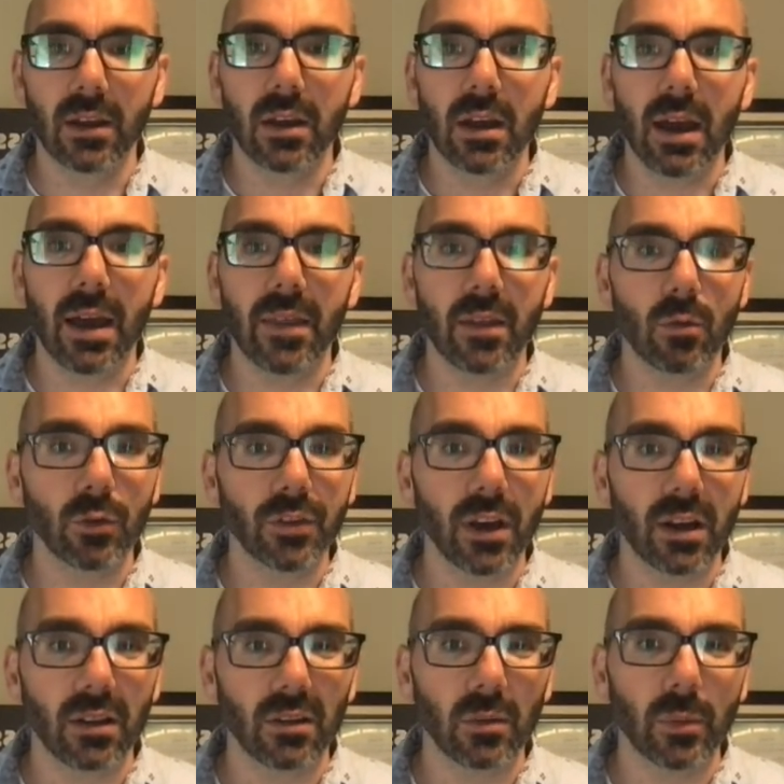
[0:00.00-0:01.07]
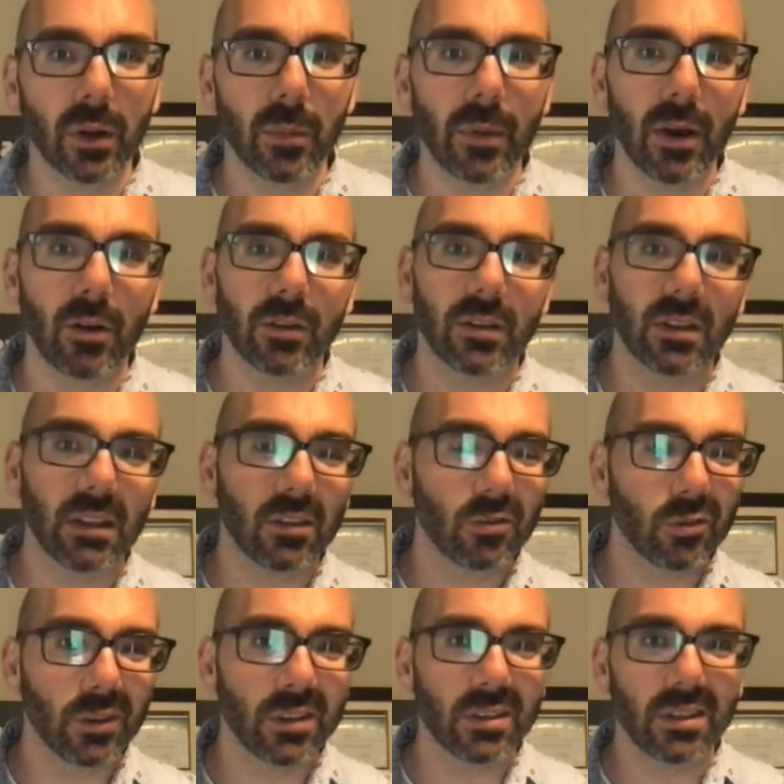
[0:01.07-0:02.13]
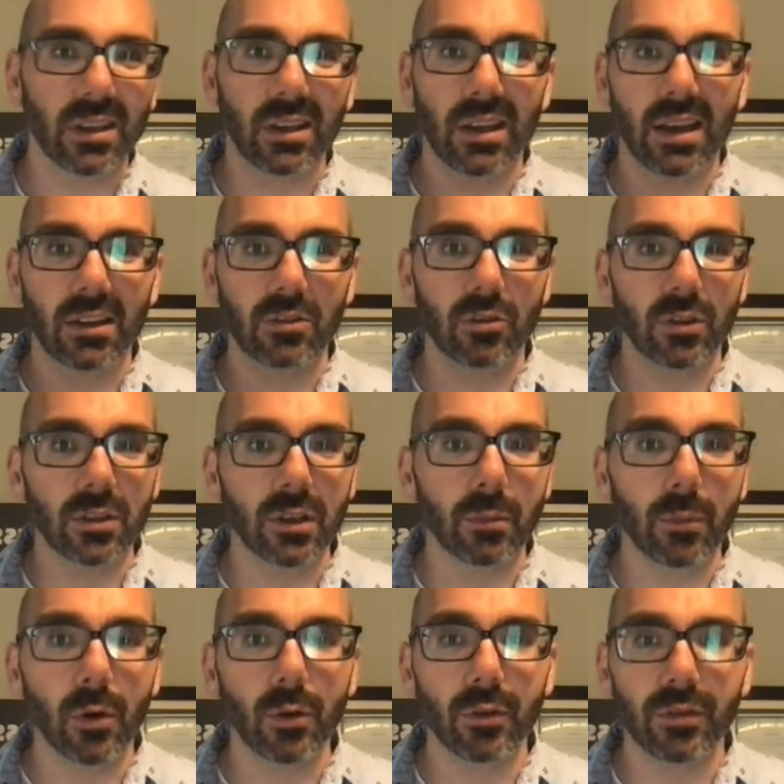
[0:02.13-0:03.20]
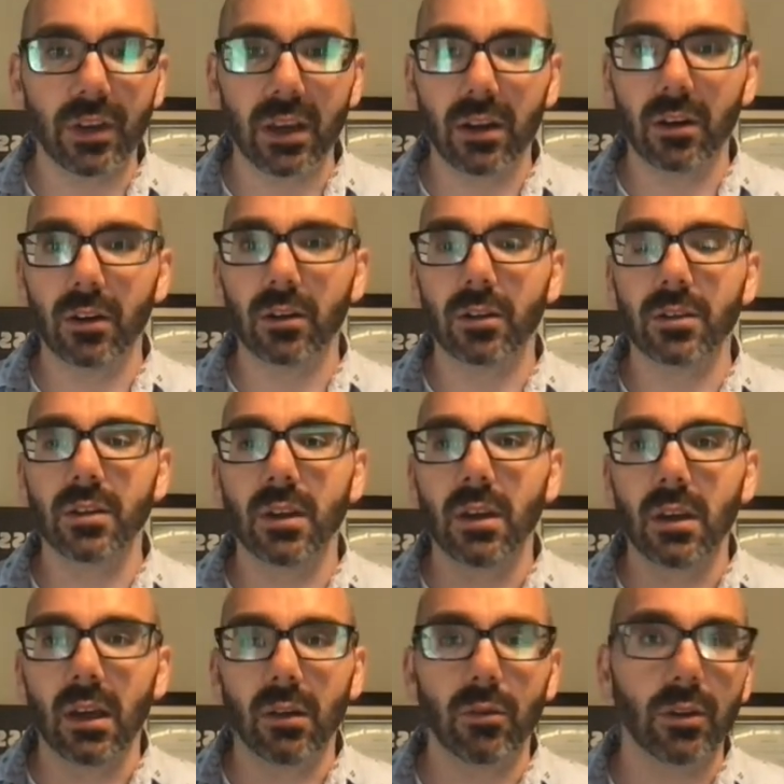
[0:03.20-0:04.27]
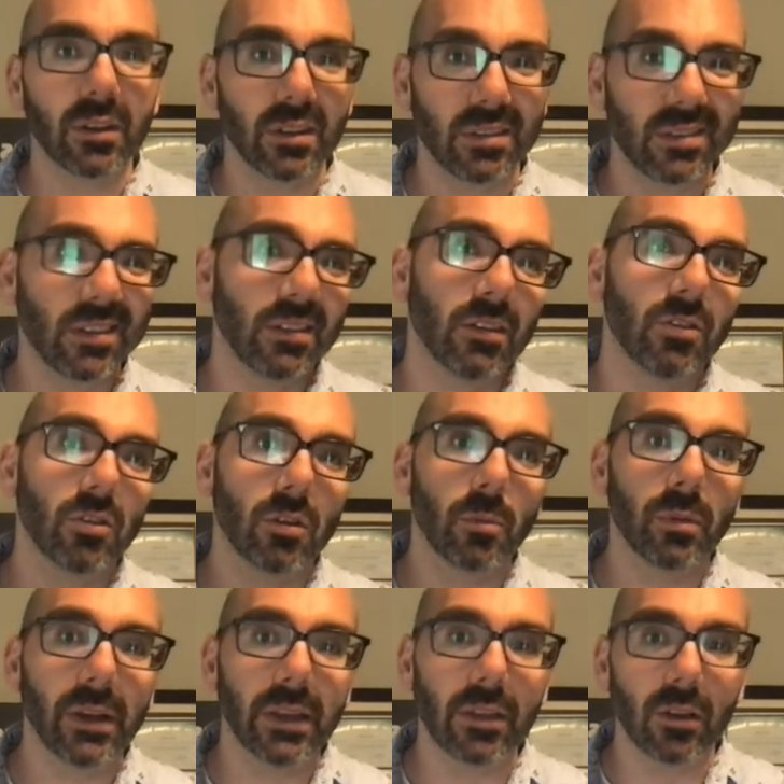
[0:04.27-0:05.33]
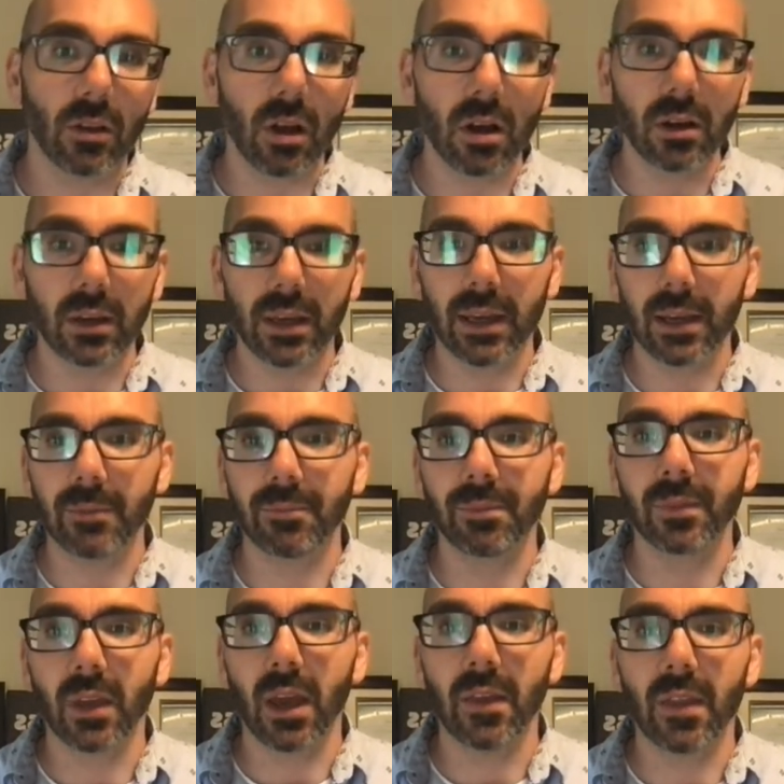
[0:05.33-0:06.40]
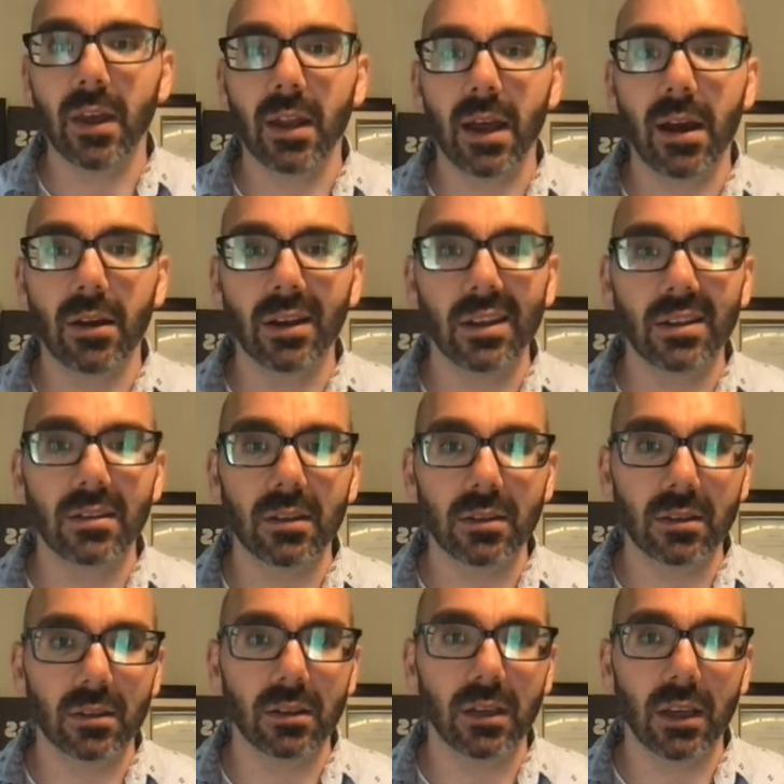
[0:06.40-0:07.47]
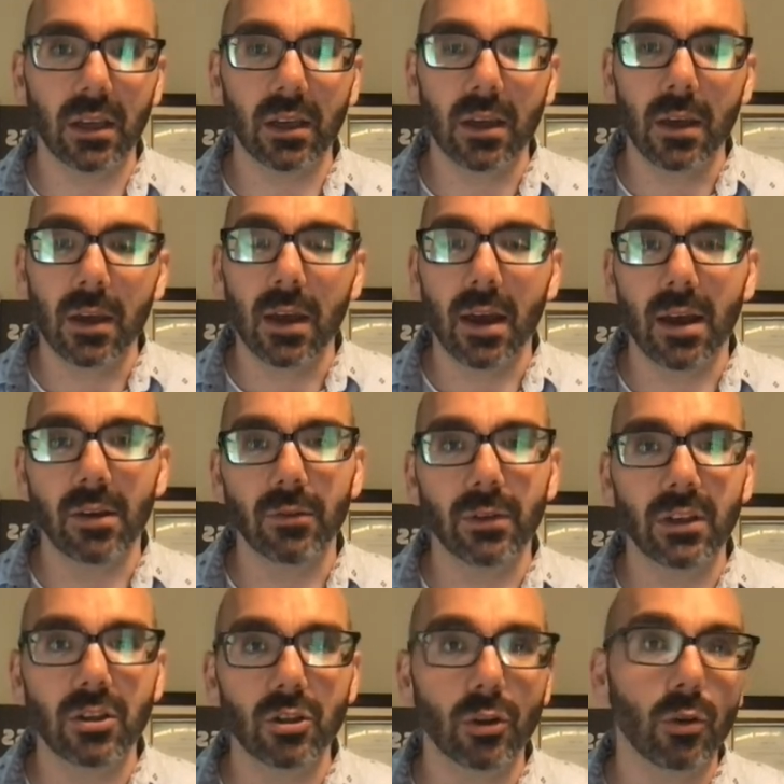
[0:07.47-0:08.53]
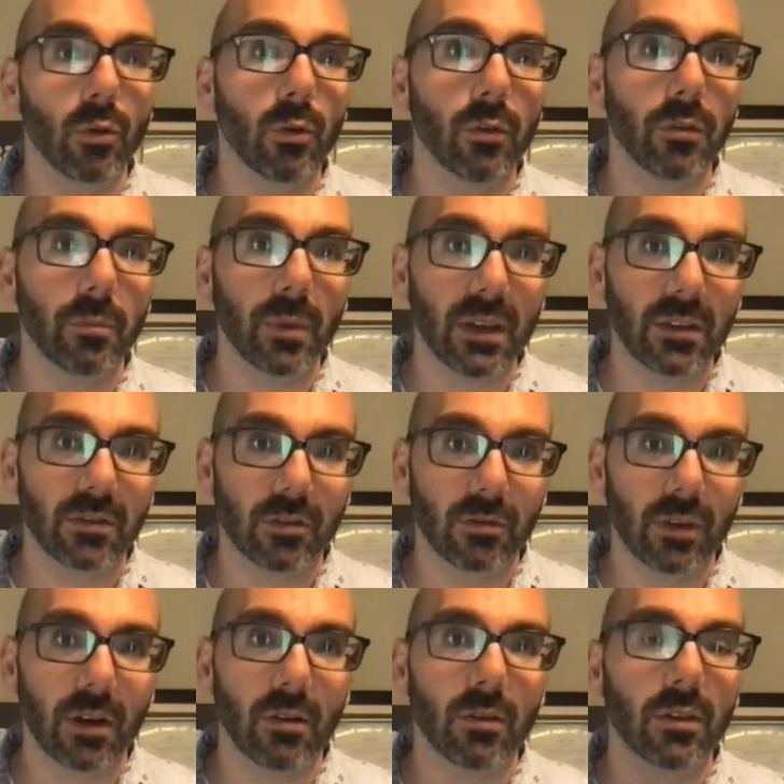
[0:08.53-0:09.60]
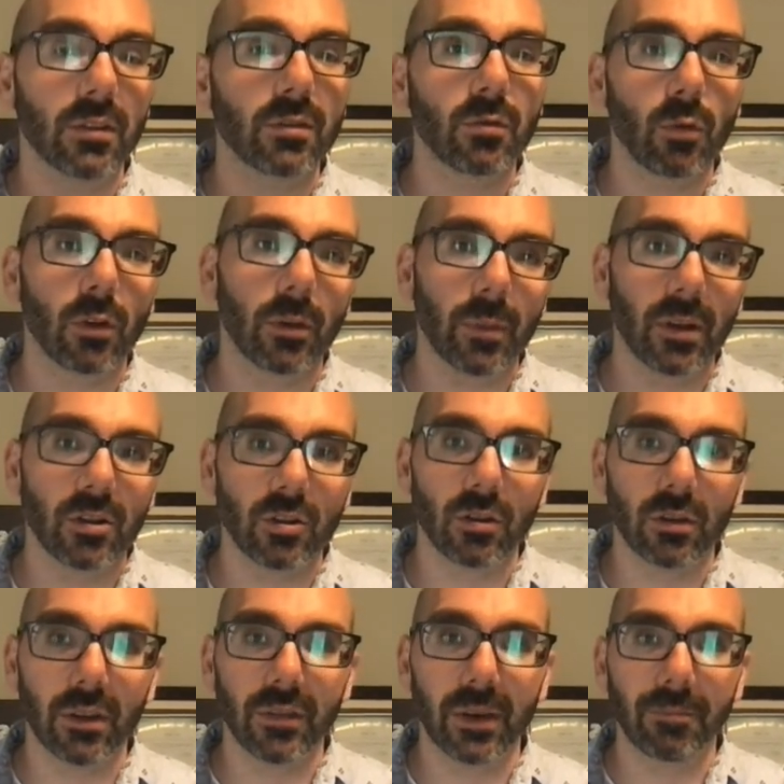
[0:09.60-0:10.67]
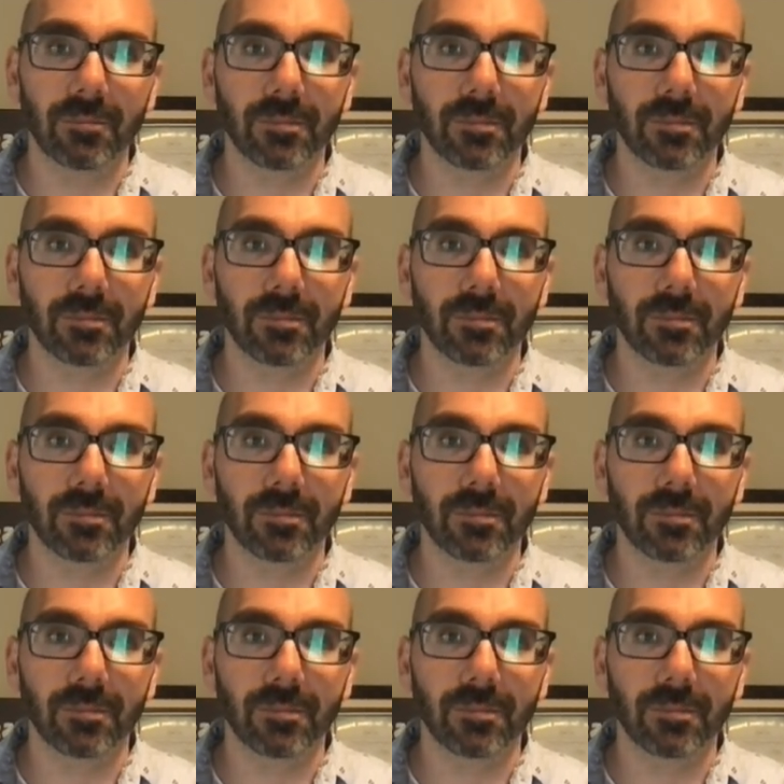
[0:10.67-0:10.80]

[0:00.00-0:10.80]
and then we'll talk a little bit about intrinsic and extrinsic motivators and really this decision to play the long game and then how to consistently uh, reach your goals based around this four dimensional living